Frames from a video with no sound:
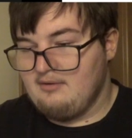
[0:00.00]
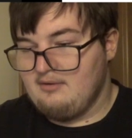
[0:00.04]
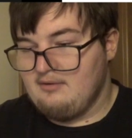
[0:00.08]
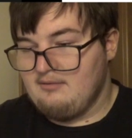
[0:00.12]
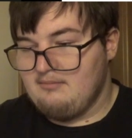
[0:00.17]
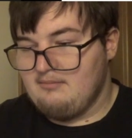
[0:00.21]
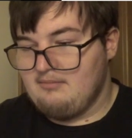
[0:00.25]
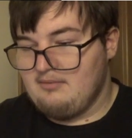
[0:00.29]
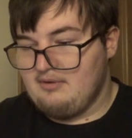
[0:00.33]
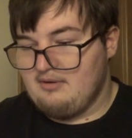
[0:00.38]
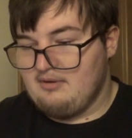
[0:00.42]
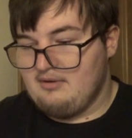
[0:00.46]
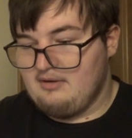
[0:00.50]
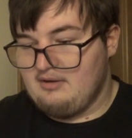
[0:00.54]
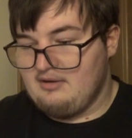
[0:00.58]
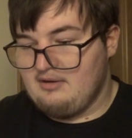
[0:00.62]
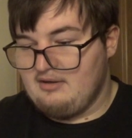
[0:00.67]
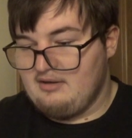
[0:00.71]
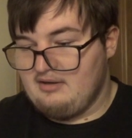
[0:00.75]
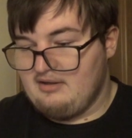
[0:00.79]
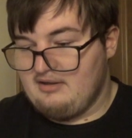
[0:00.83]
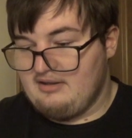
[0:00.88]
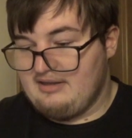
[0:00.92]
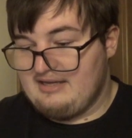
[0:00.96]
But
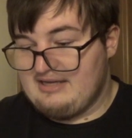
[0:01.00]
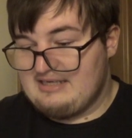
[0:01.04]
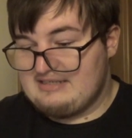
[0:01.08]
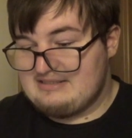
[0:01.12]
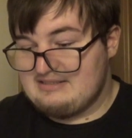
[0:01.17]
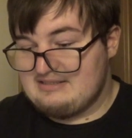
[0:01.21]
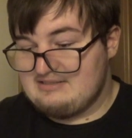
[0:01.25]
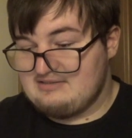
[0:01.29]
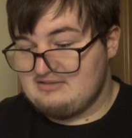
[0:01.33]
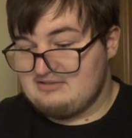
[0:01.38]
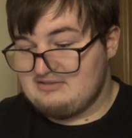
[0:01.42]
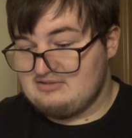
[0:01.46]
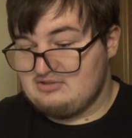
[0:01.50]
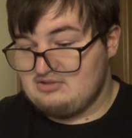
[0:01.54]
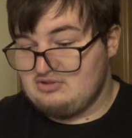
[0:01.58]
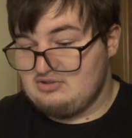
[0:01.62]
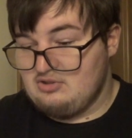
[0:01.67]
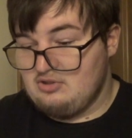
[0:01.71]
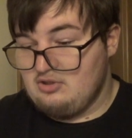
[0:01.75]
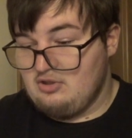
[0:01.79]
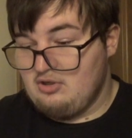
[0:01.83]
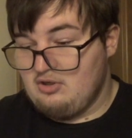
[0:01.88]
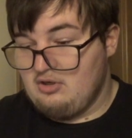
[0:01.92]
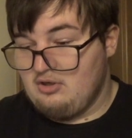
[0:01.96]
alas, it does
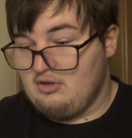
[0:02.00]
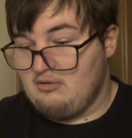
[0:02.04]
not.